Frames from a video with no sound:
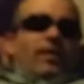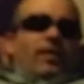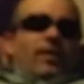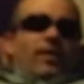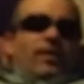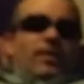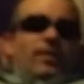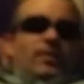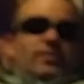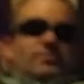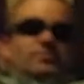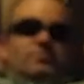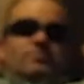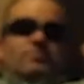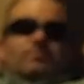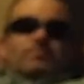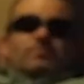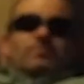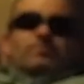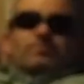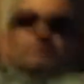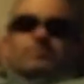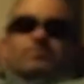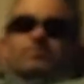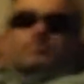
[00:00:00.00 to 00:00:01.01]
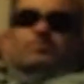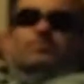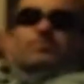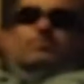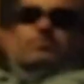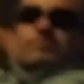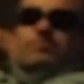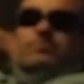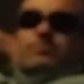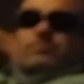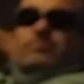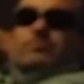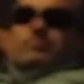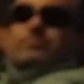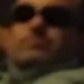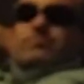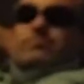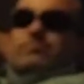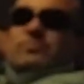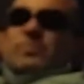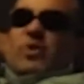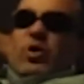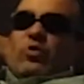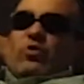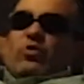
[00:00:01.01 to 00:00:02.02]
Um,
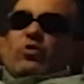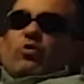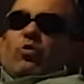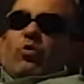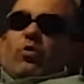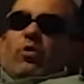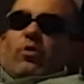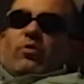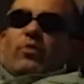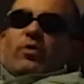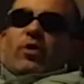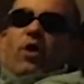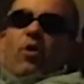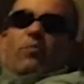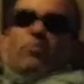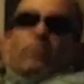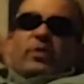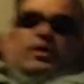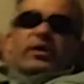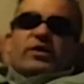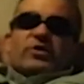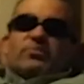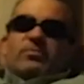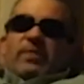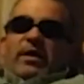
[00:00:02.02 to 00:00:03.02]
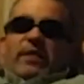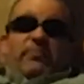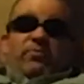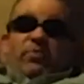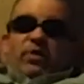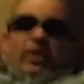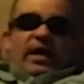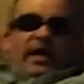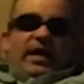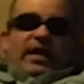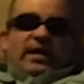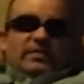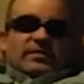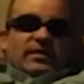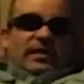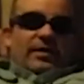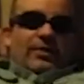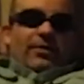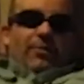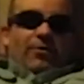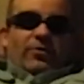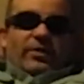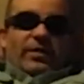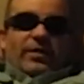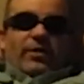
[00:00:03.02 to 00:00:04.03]
don't know who what all players made plays. I
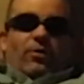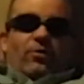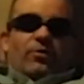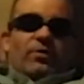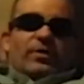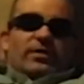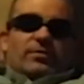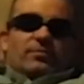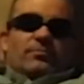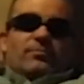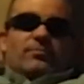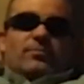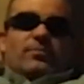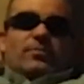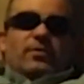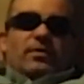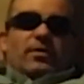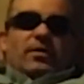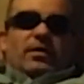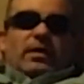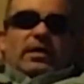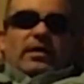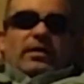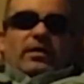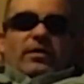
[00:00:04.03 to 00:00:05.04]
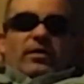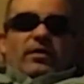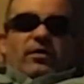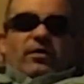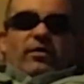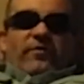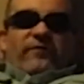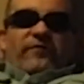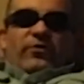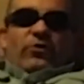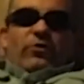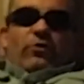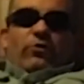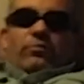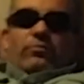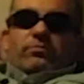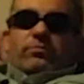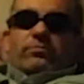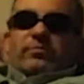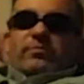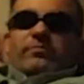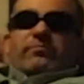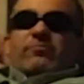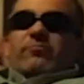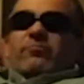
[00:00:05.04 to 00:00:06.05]
only know that a few.
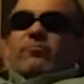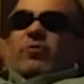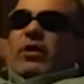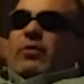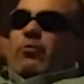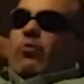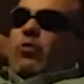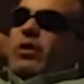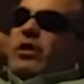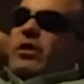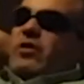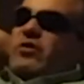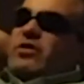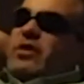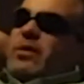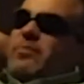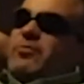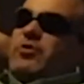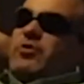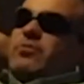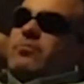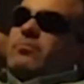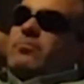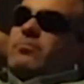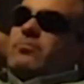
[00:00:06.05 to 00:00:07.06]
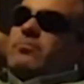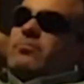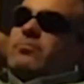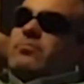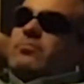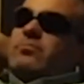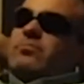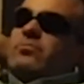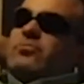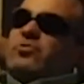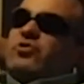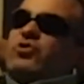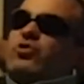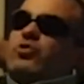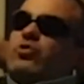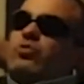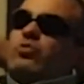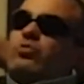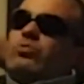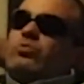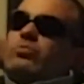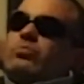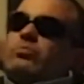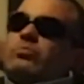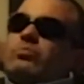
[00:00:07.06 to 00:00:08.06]
What one interception?
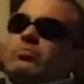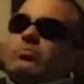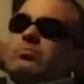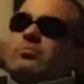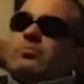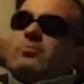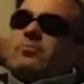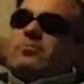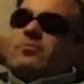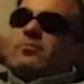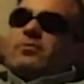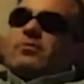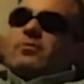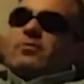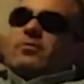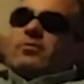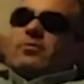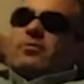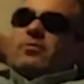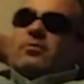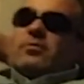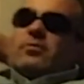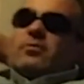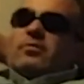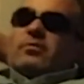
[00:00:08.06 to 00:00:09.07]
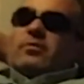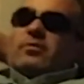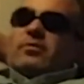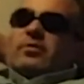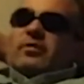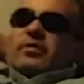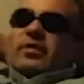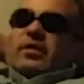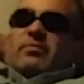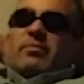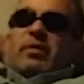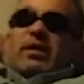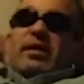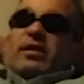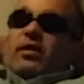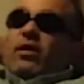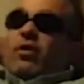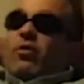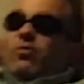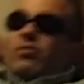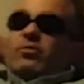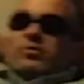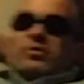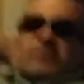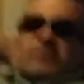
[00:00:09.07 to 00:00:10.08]
Two? Anybody know?